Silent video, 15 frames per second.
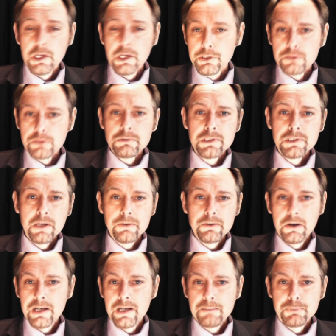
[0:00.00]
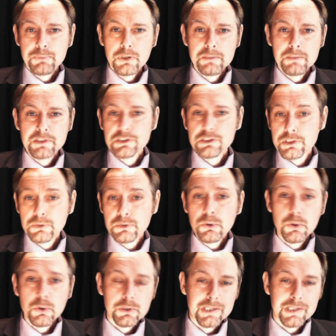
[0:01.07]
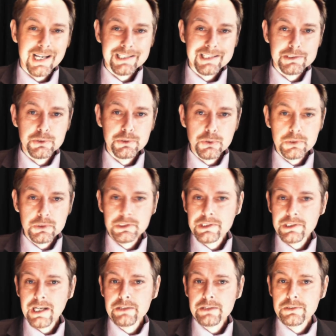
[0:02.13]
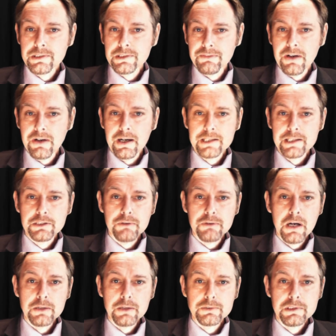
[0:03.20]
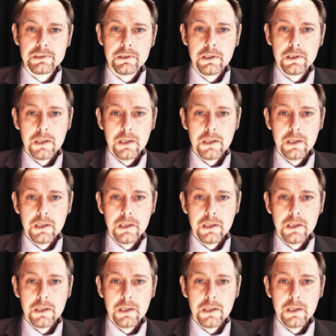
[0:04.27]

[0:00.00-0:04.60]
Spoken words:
Eurozone unemployment soars as North-South divide grows.